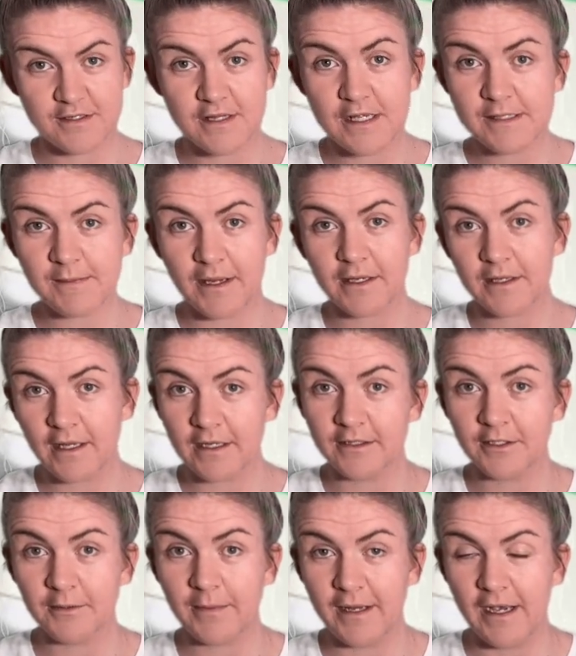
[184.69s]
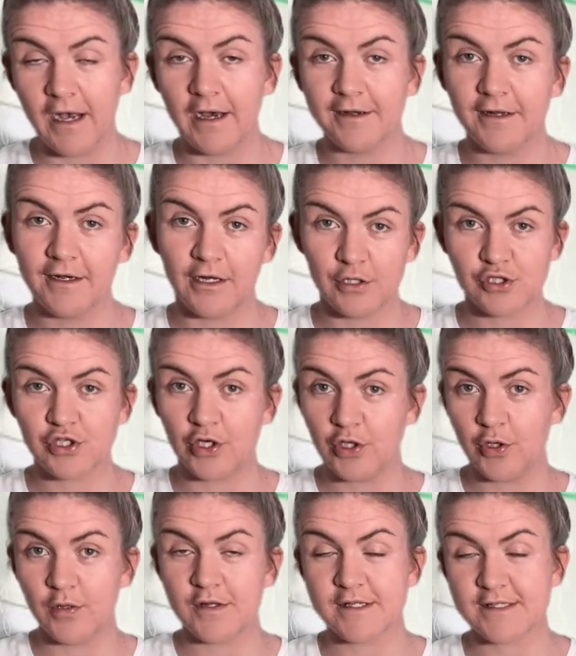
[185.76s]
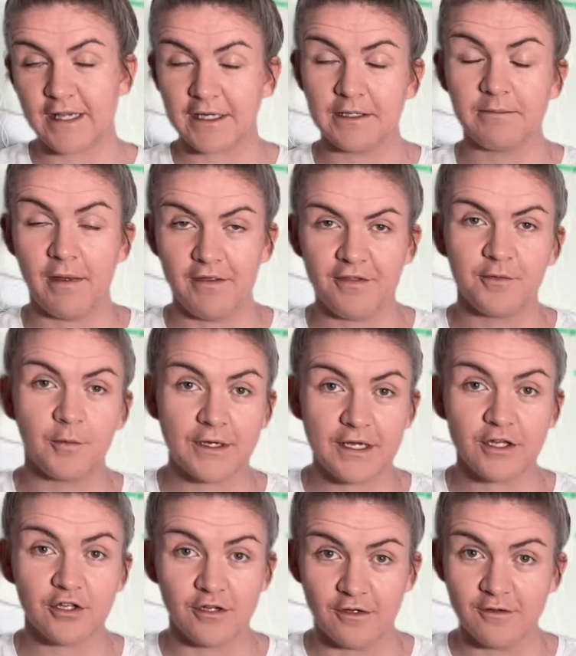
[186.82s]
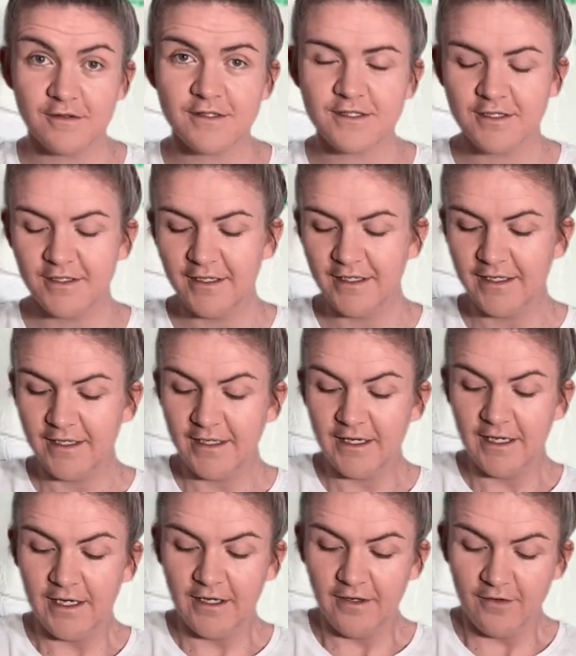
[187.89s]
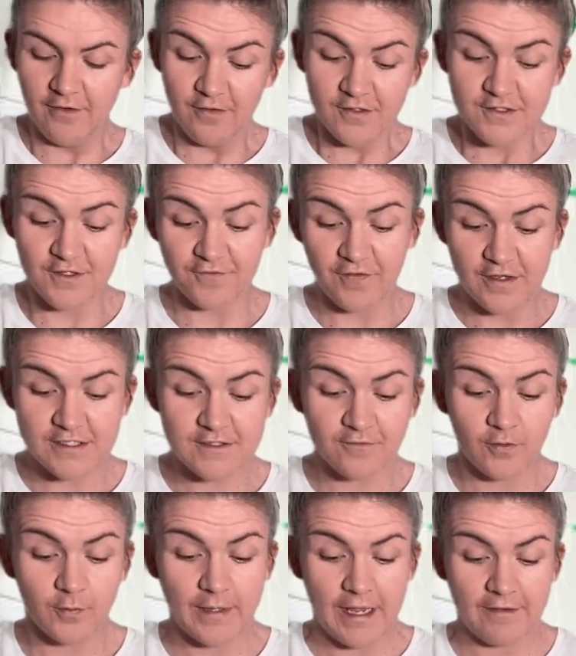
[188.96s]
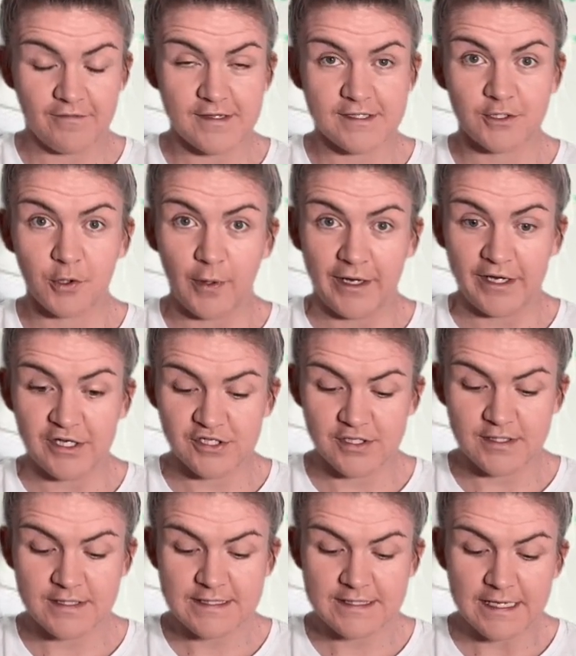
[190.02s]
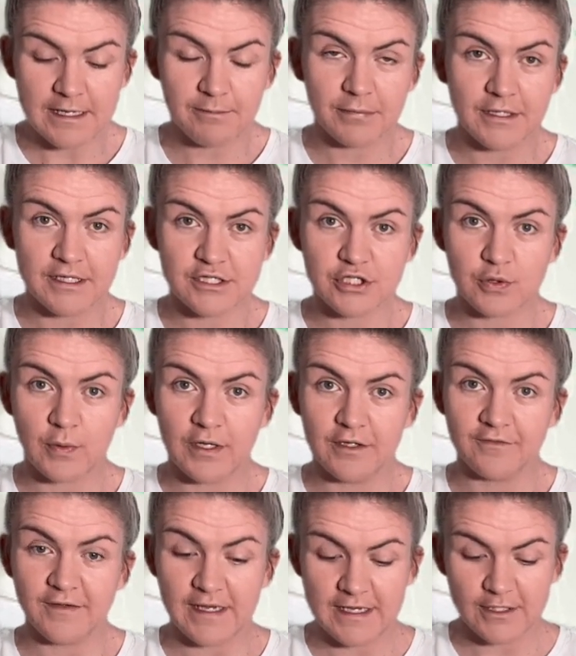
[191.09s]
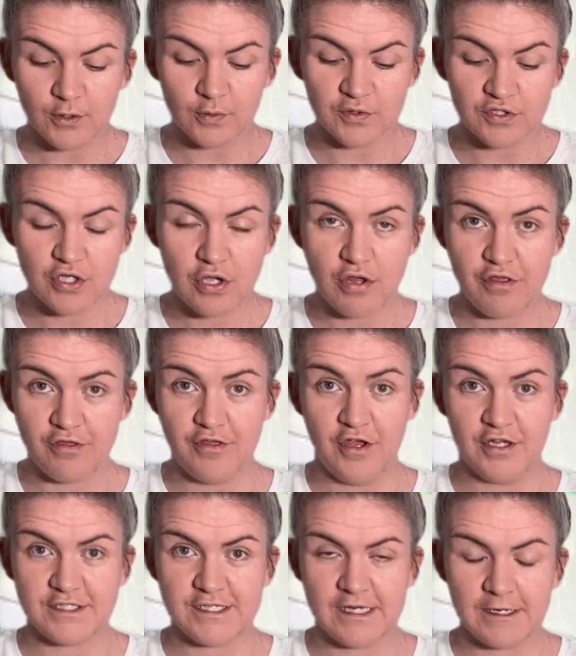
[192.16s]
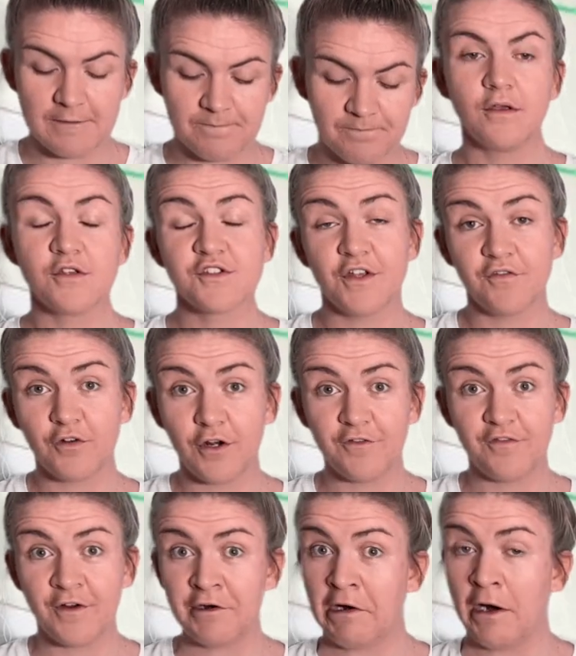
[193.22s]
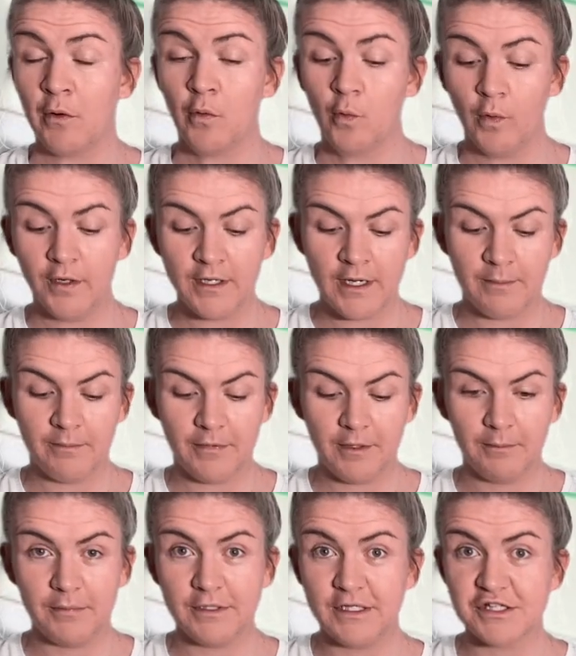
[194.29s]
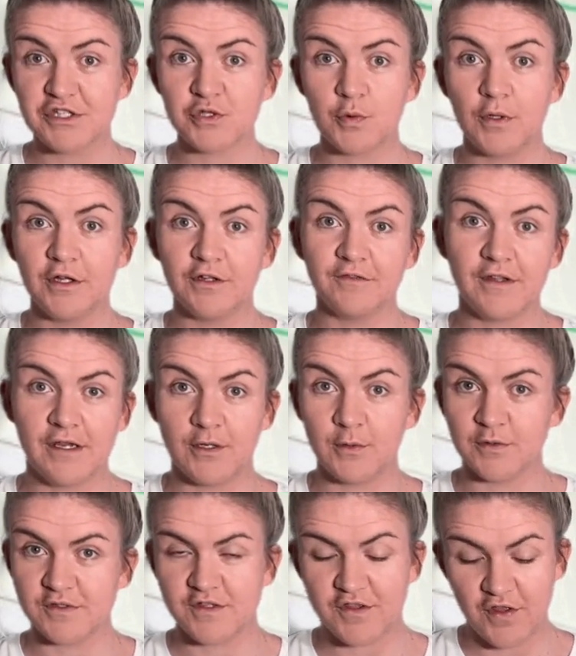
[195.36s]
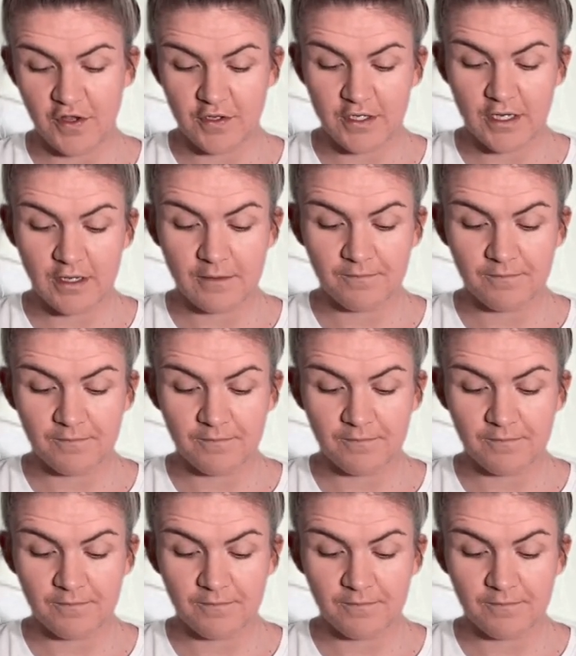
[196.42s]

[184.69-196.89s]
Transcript: These might get a little bit harder, and I'll show you the second method we can use. So first of all, we have this equation, c plus 12 equals 30. So I've got to figure out what number plus 12 equals 30.